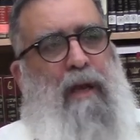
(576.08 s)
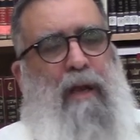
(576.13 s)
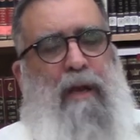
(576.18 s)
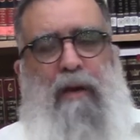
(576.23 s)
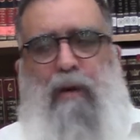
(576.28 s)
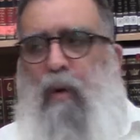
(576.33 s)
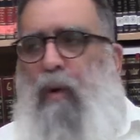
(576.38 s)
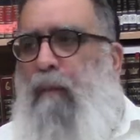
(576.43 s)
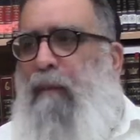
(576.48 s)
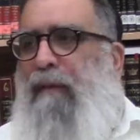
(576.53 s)

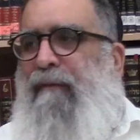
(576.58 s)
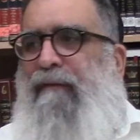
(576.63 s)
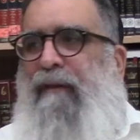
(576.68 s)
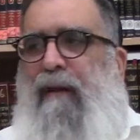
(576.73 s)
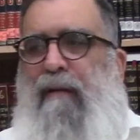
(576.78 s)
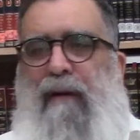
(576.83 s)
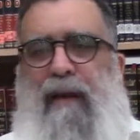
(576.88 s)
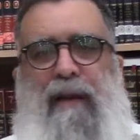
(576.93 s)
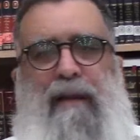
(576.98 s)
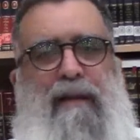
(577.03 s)
You could be
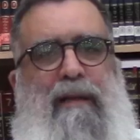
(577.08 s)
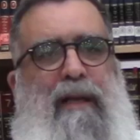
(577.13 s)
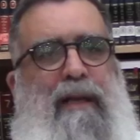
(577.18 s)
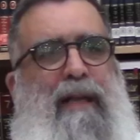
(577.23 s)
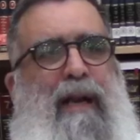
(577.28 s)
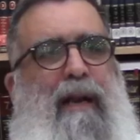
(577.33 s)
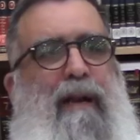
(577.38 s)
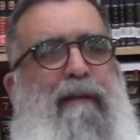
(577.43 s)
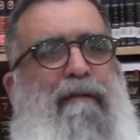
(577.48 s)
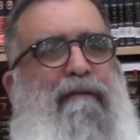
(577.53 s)
very
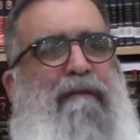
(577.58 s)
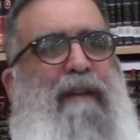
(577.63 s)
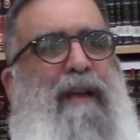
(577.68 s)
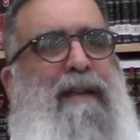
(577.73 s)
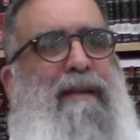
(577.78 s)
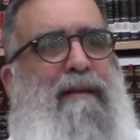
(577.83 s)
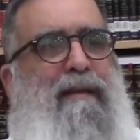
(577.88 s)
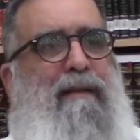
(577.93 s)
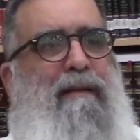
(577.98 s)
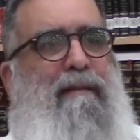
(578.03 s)
athletically
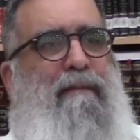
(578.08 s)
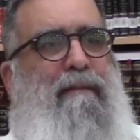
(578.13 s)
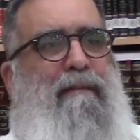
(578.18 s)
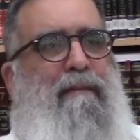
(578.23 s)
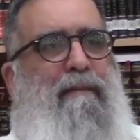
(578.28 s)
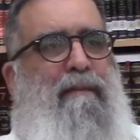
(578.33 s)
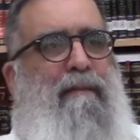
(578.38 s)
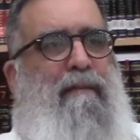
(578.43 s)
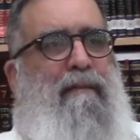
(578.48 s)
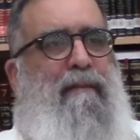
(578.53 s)
fit,
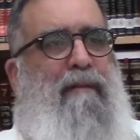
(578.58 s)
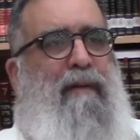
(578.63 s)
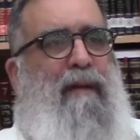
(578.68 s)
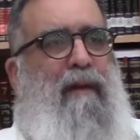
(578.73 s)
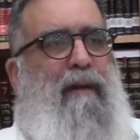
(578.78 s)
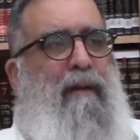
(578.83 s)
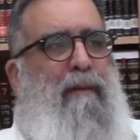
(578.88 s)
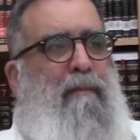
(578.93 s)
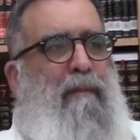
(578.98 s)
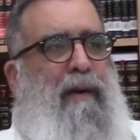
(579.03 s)

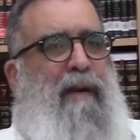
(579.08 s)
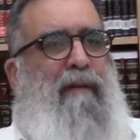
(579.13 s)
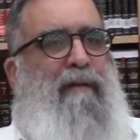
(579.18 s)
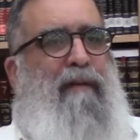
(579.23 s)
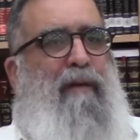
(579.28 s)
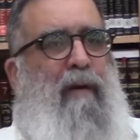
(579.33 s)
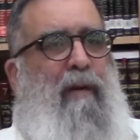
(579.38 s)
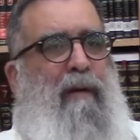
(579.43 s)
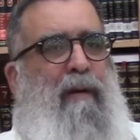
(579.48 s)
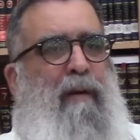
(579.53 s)
but
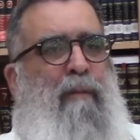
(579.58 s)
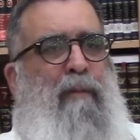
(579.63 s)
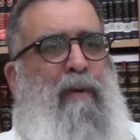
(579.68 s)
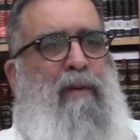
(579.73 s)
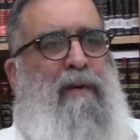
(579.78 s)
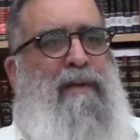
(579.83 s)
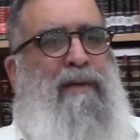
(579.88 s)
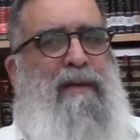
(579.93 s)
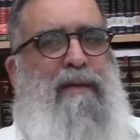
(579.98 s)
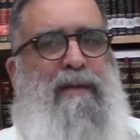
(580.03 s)
if your
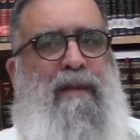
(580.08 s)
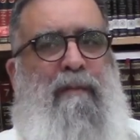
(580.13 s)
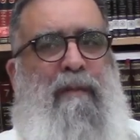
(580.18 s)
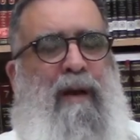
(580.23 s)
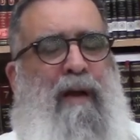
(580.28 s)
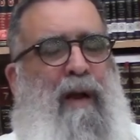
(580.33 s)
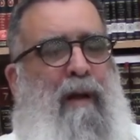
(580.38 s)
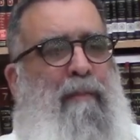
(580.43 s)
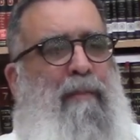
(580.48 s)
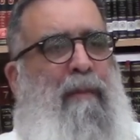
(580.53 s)
immune system
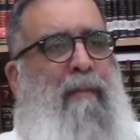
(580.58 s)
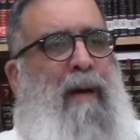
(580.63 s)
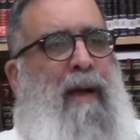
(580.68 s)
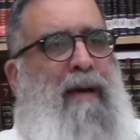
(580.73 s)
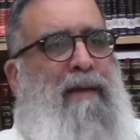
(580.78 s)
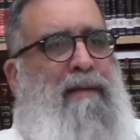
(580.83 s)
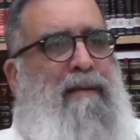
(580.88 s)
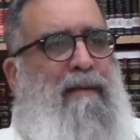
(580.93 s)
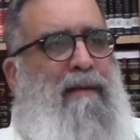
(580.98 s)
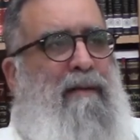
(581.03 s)
is
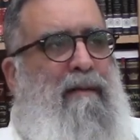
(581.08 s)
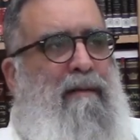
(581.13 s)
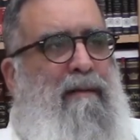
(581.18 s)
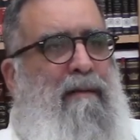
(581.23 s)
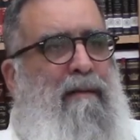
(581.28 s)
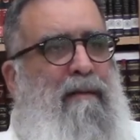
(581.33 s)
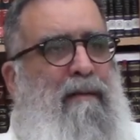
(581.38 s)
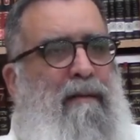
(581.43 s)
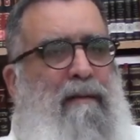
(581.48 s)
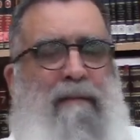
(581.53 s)
compromised,
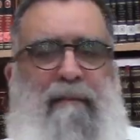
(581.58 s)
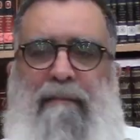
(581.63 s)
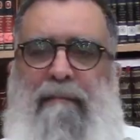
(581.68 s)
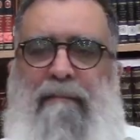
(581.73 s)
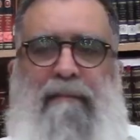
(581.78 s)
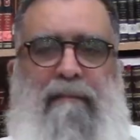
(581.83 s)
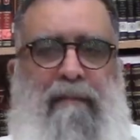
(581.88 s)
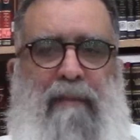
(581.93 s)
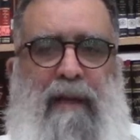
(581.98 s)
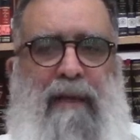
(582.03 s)

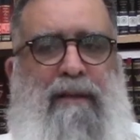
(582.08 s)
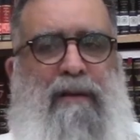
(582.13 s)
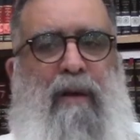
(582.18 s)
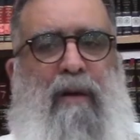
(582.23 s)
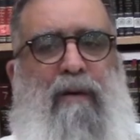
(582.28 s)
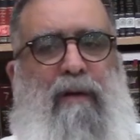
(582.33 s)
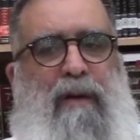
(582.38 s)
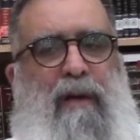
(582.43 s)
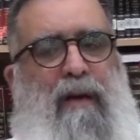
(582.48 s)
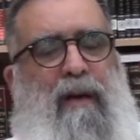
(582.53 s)
it's not
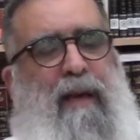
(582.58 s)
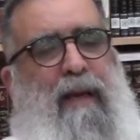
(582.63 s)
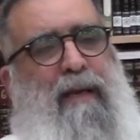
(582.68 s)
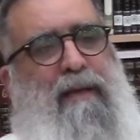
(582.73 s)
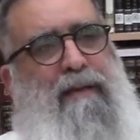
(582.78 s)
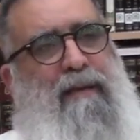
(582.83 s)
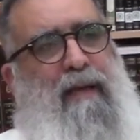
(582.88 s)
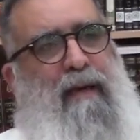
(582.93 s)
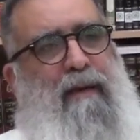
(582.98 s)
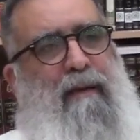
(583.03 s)
good. You're going to
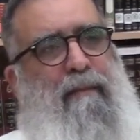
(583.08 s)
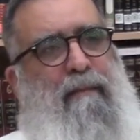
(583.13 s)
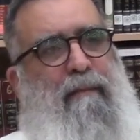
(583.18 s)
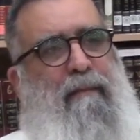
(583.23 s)
get sick.